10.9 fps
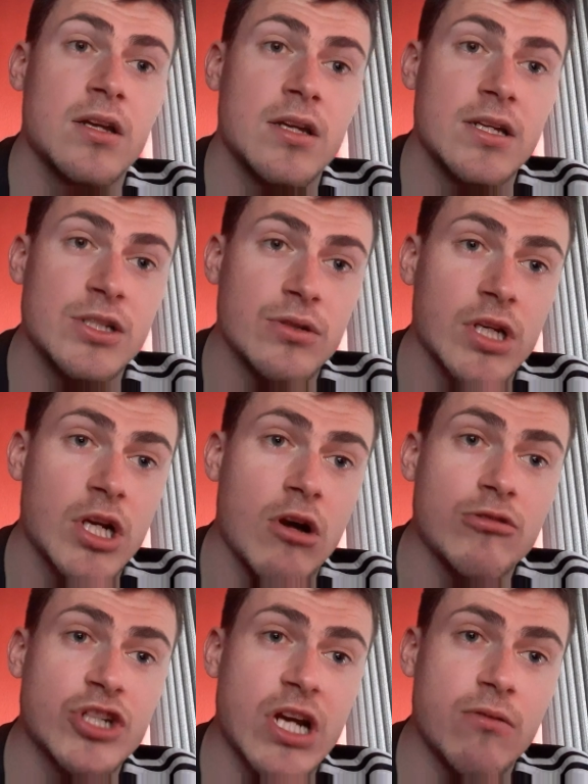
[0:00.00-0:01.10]
He's under
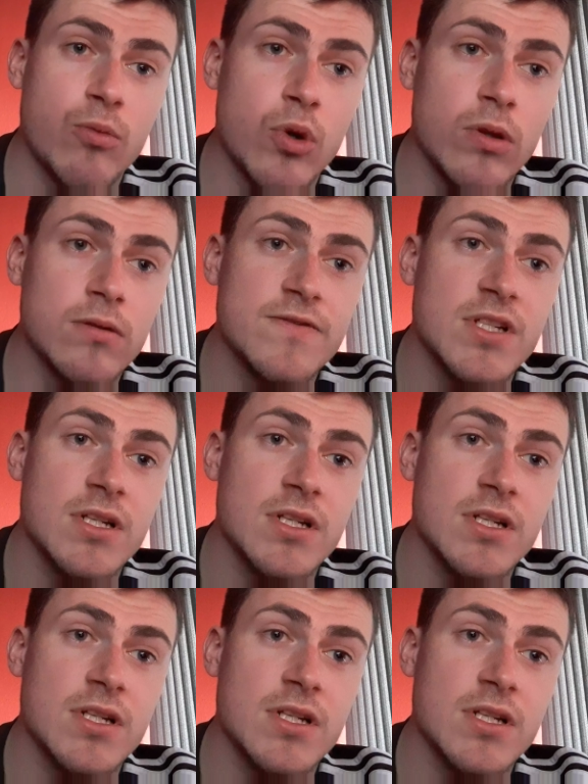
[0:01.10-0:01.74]
contract with Wolves